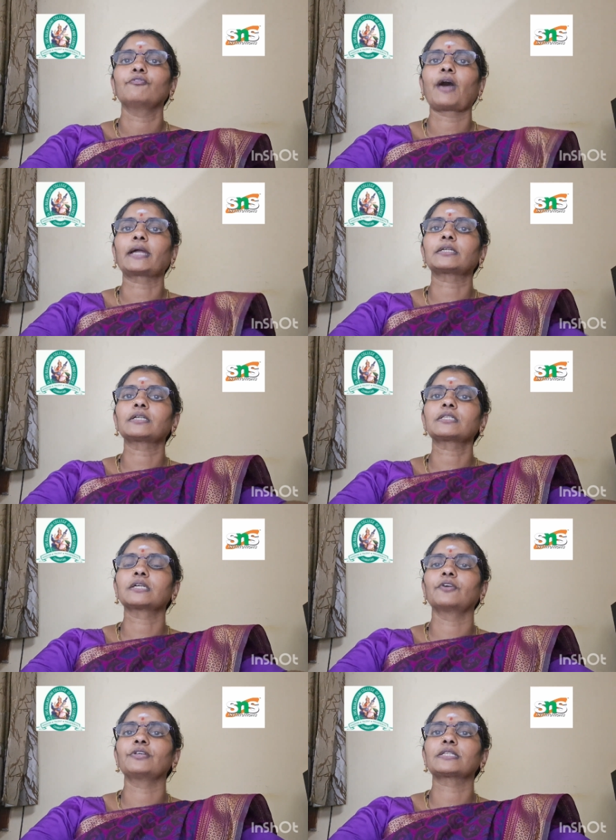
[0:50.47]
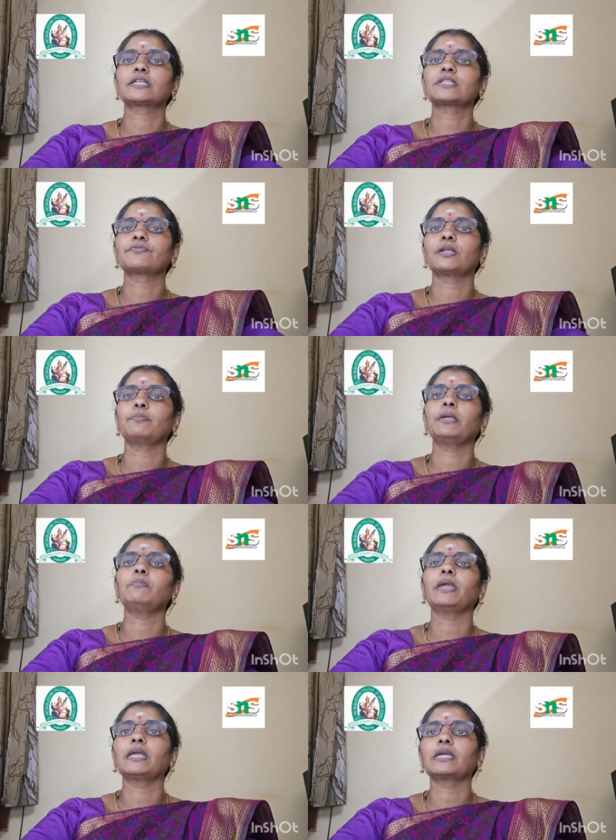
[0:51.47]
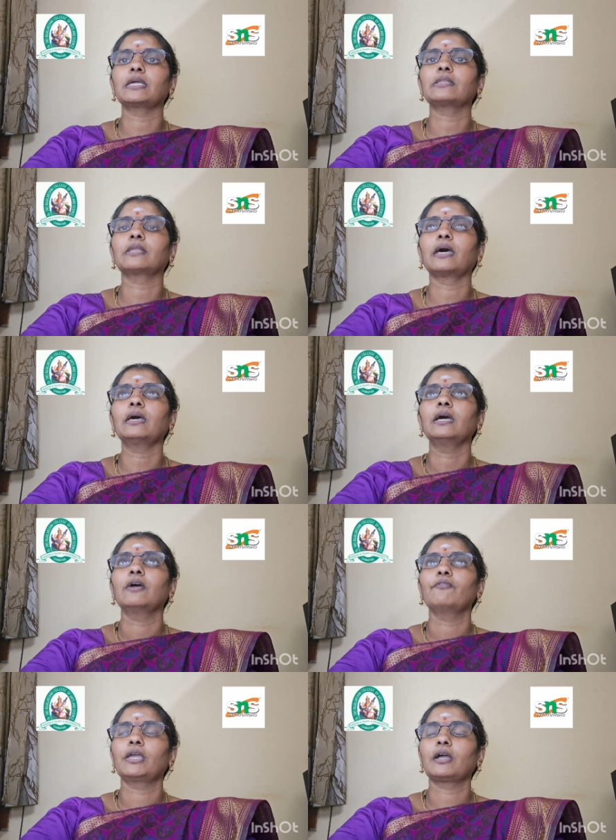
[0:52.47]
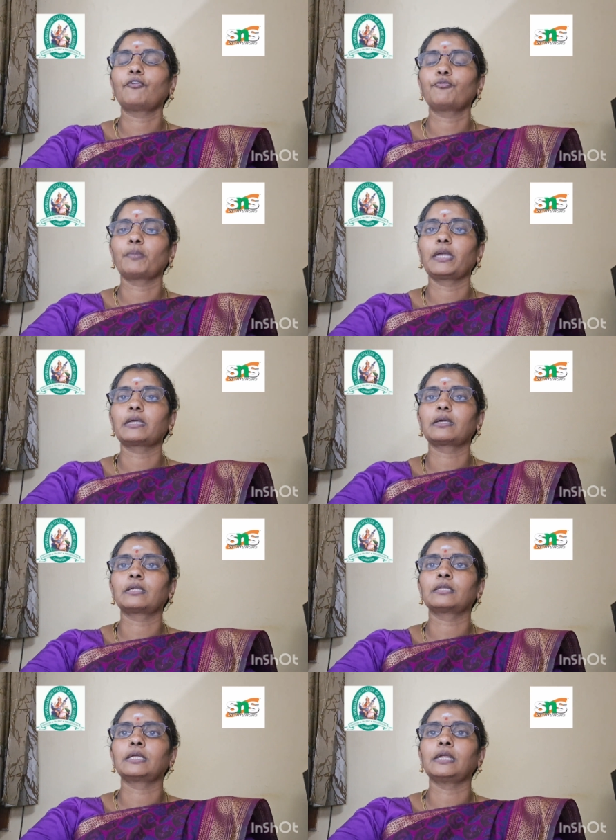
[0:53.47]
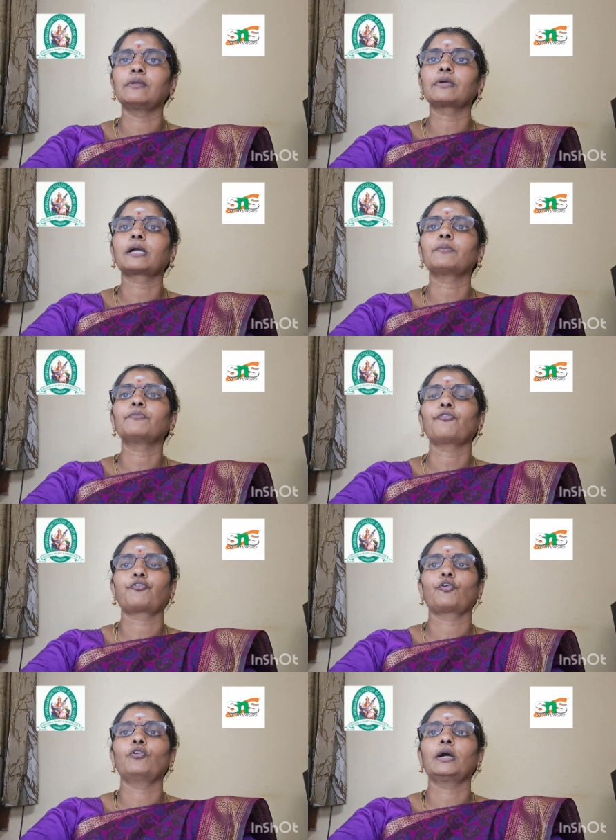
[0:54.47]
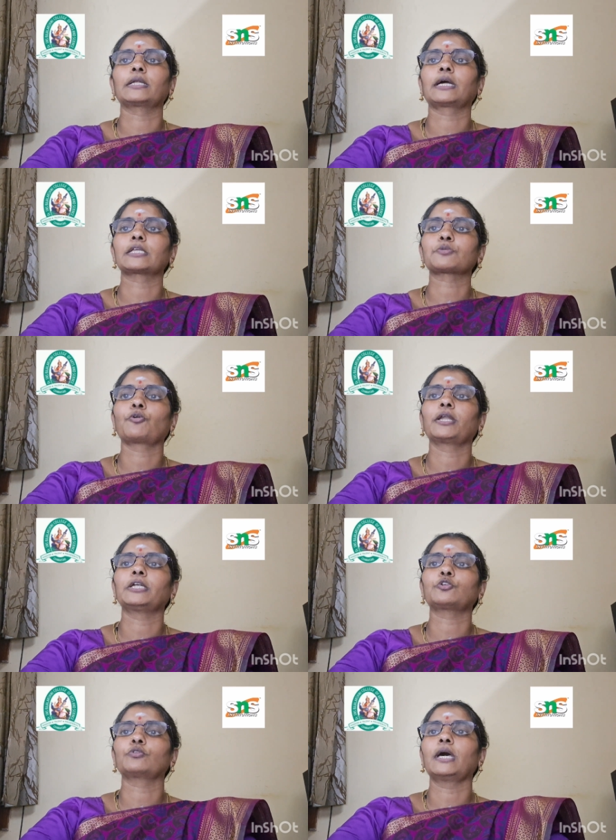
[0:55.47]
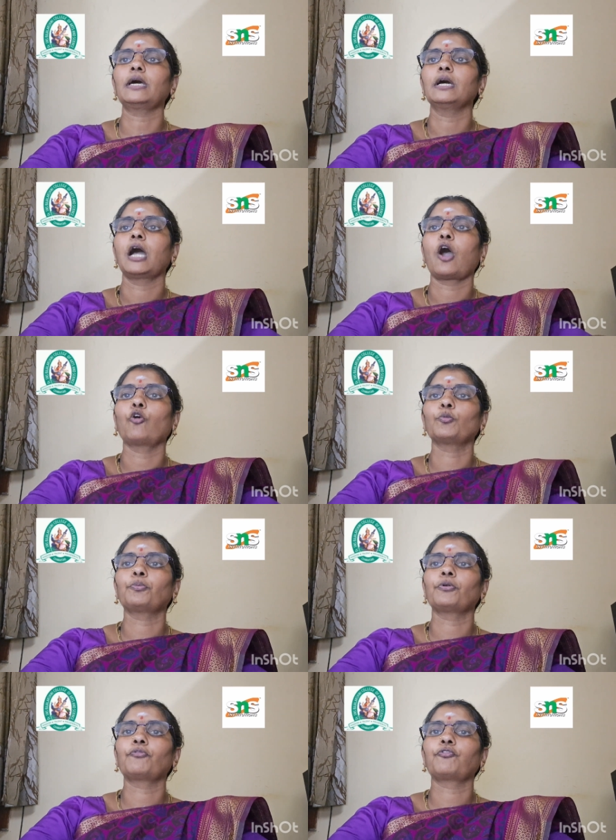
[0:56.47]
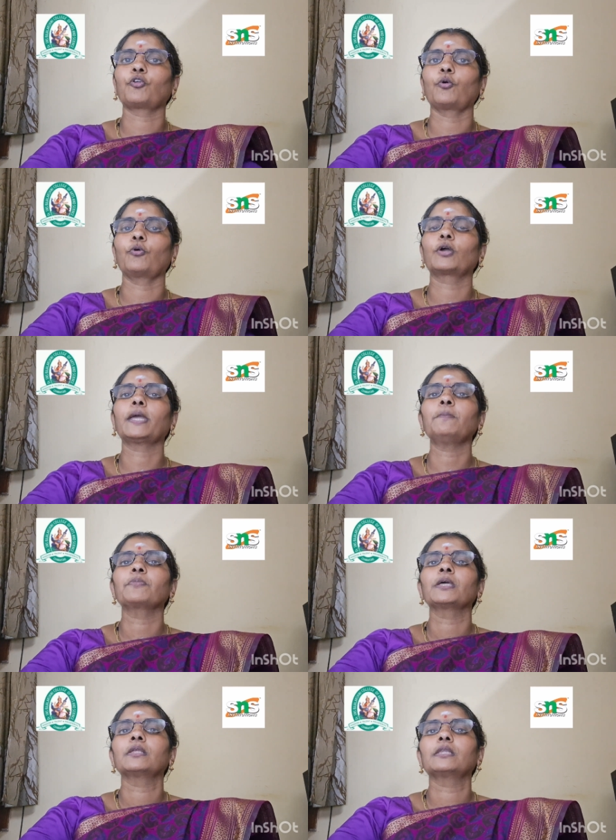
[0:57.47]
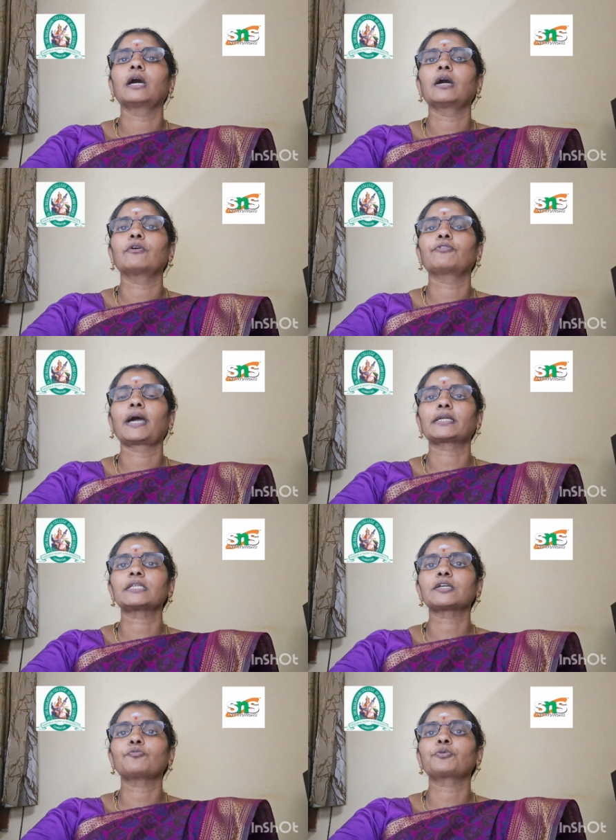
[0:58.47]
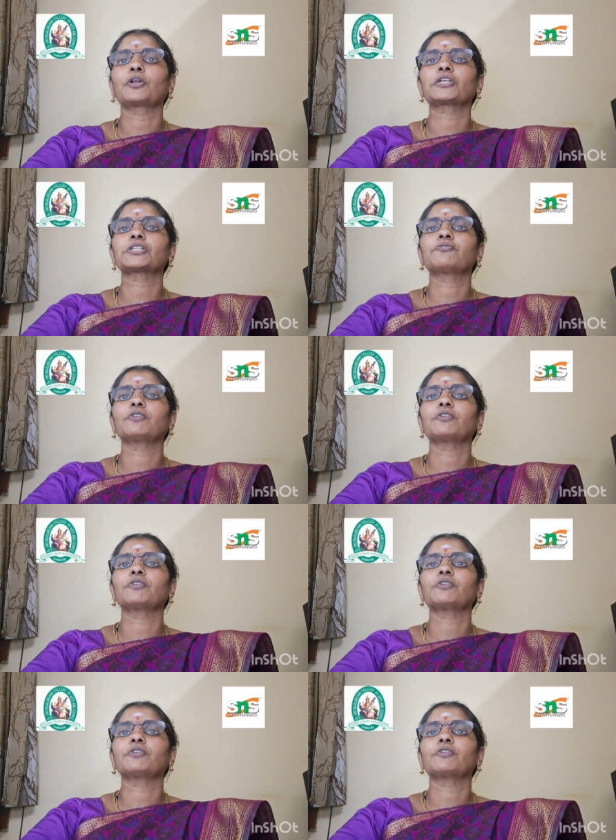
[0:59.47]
factor services will be making the way of income flow and corresponding to the output flow. Okay, the factors of production